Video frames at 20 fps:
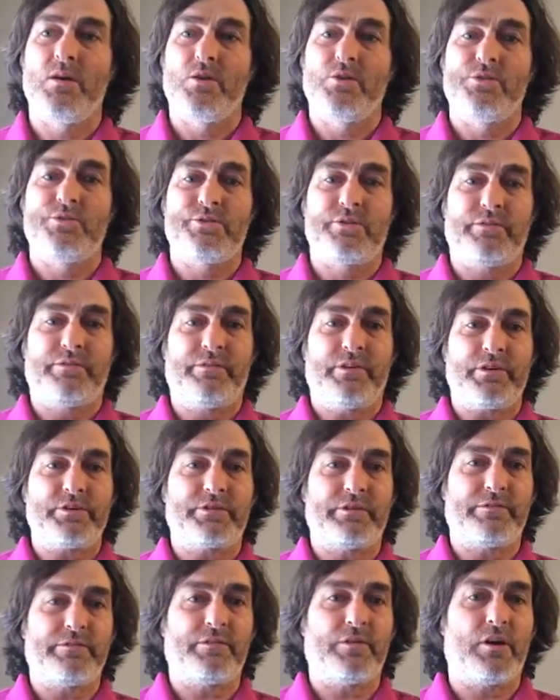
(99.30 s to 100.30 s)
So first
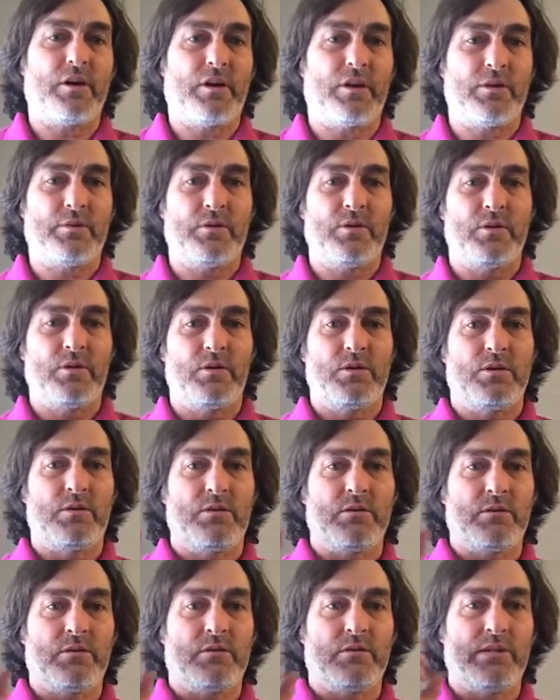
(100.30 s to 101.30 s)
of all,
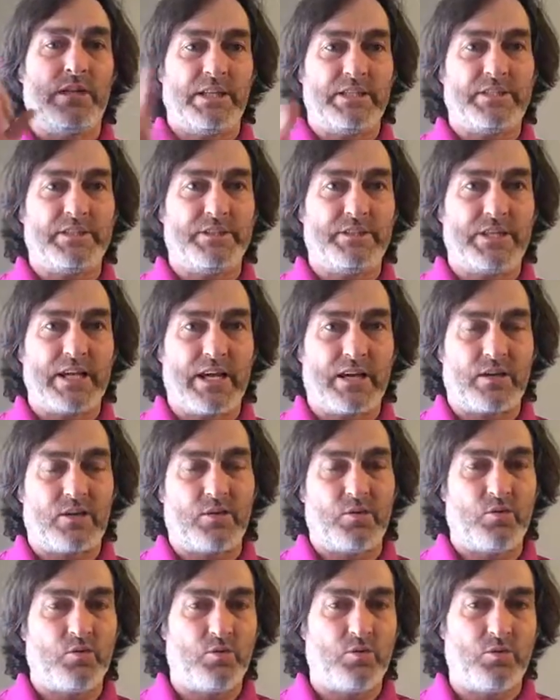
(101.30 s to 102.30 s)
let's check
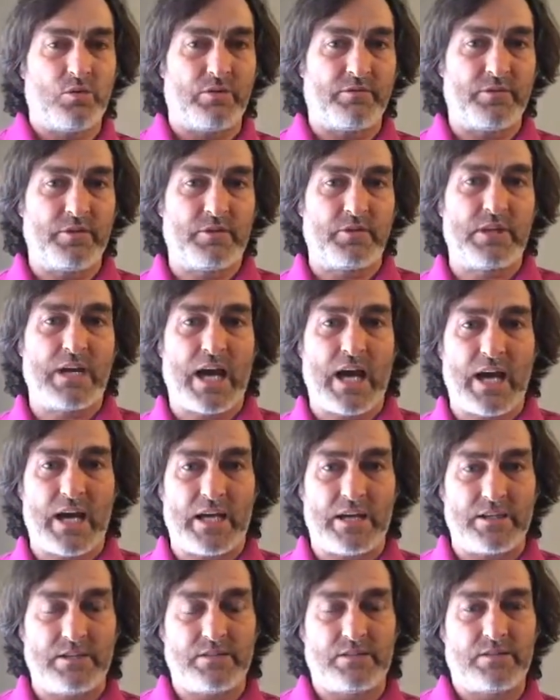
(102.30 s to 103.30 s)
who of you
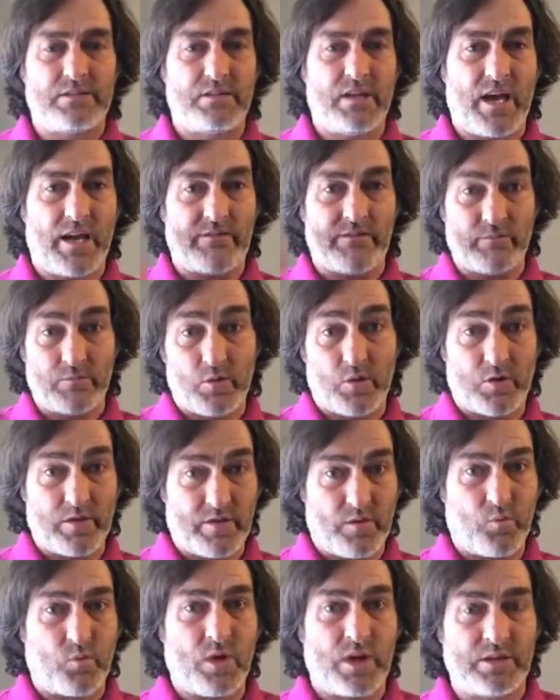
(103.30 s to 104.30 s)
guys have more
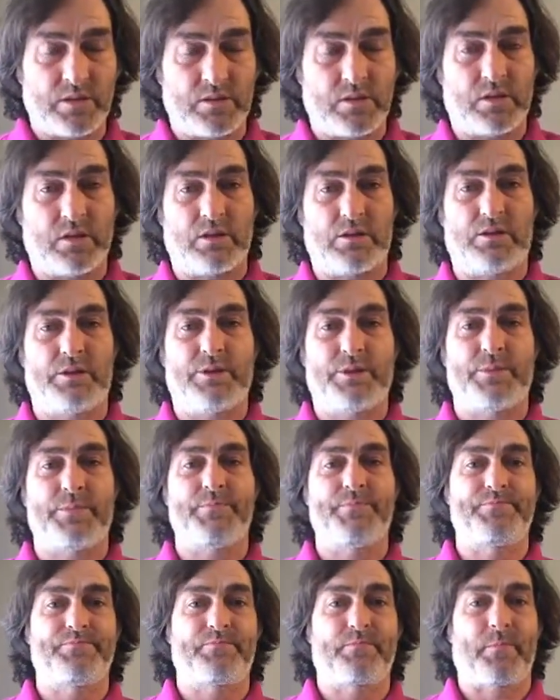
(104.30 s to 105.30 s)
than one dog.
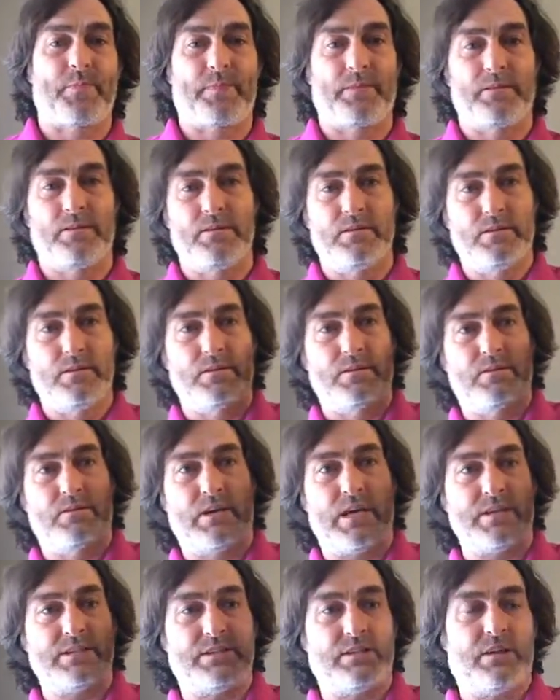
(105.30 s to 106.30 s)

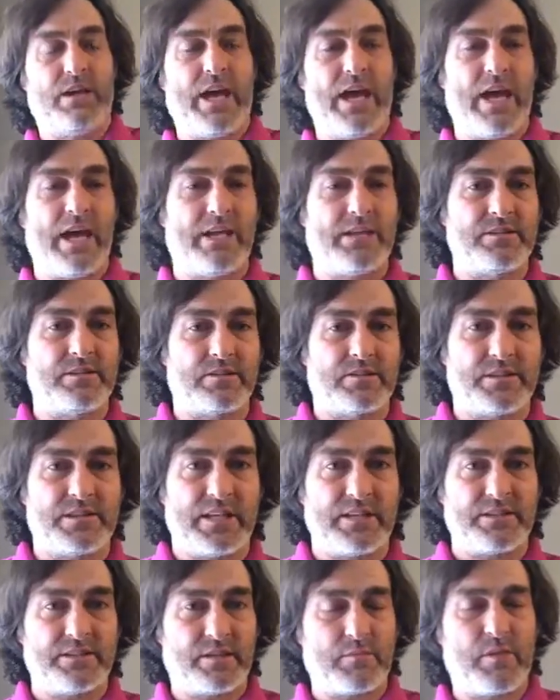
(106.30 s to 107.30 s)
Raise your hands or
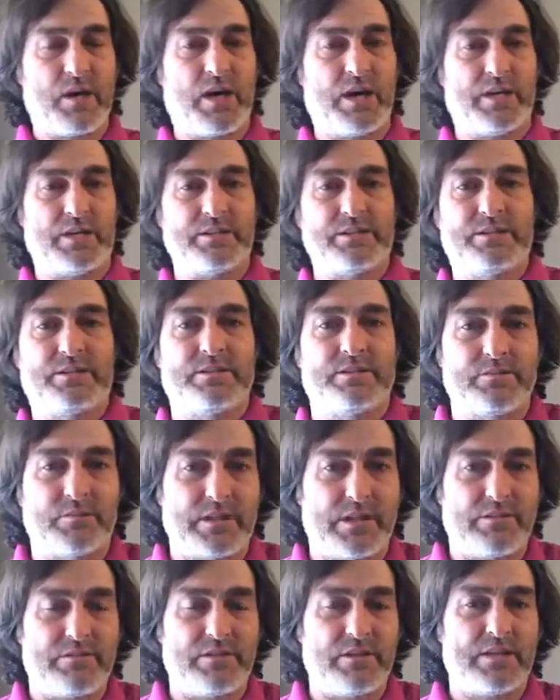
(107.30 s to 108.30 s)
send some hearts,
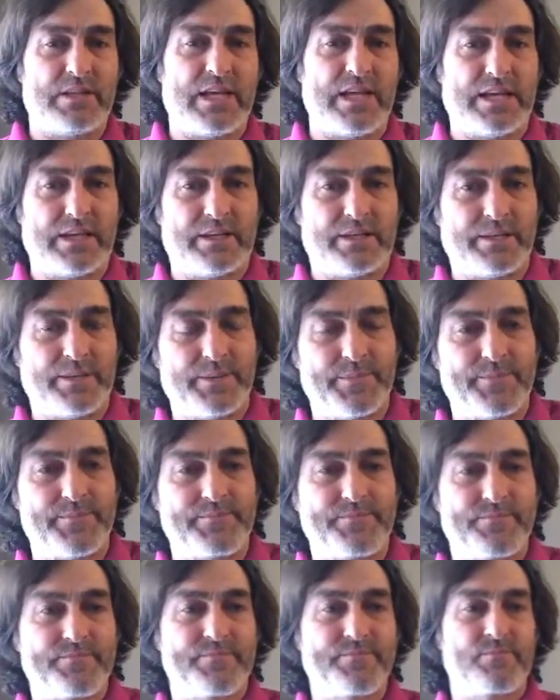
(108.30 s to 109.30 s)
whatever you like.
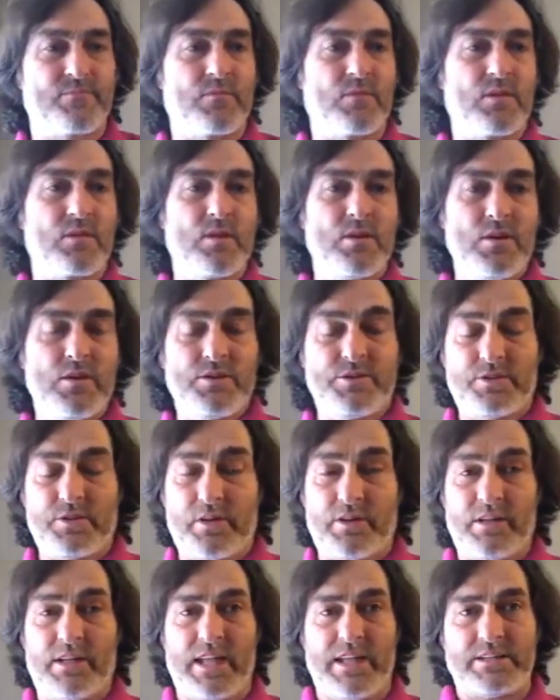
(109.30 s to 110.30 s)

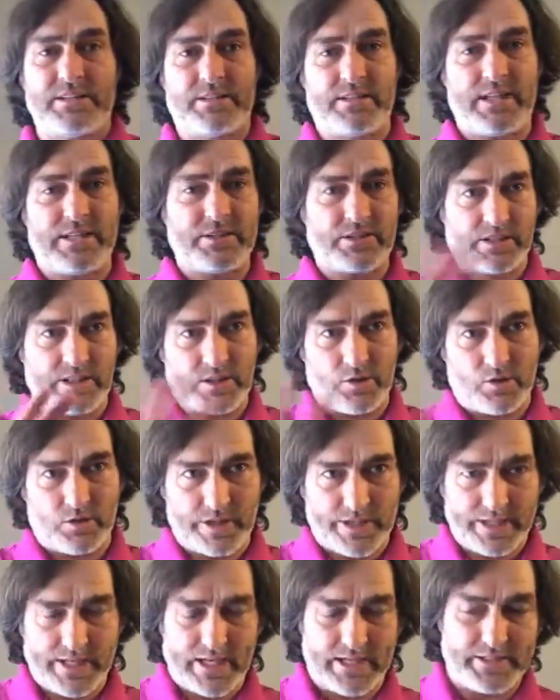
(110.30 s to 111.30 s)
So let's get
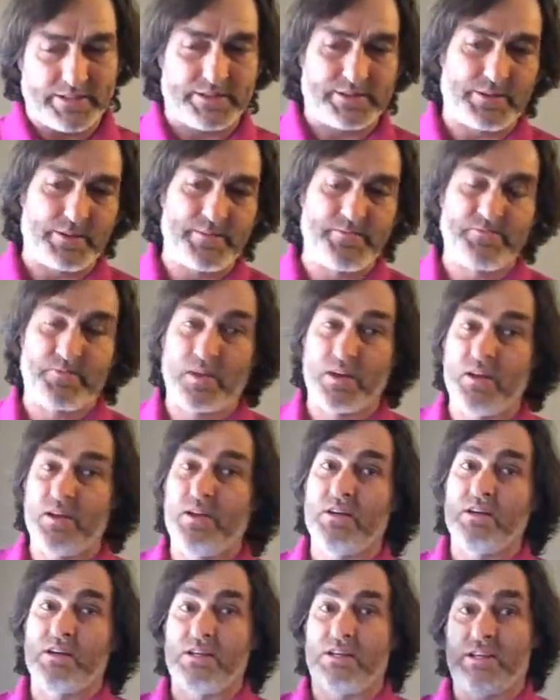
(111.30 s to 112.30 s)
organized.
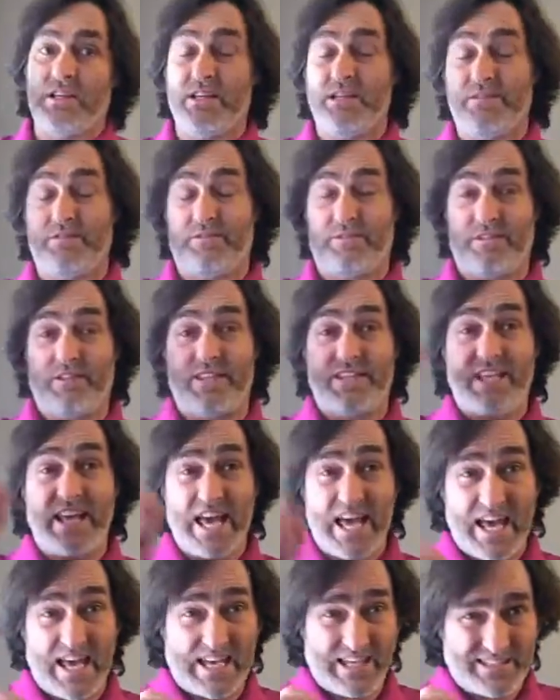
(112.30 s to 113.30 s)
If
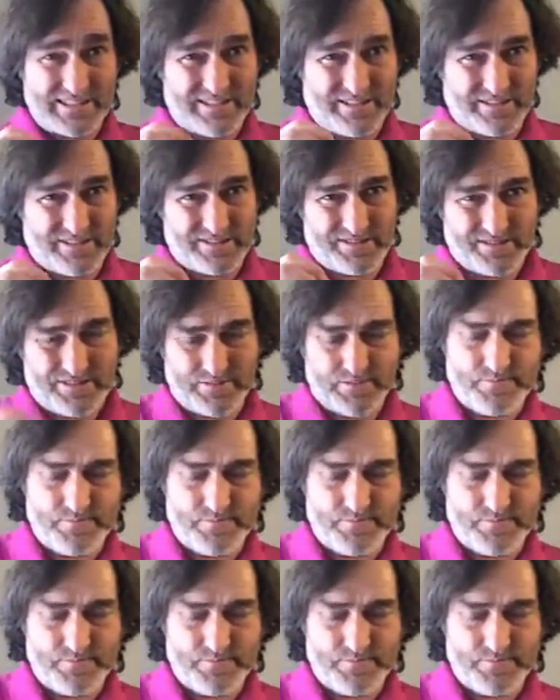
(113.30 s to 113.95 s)
yes,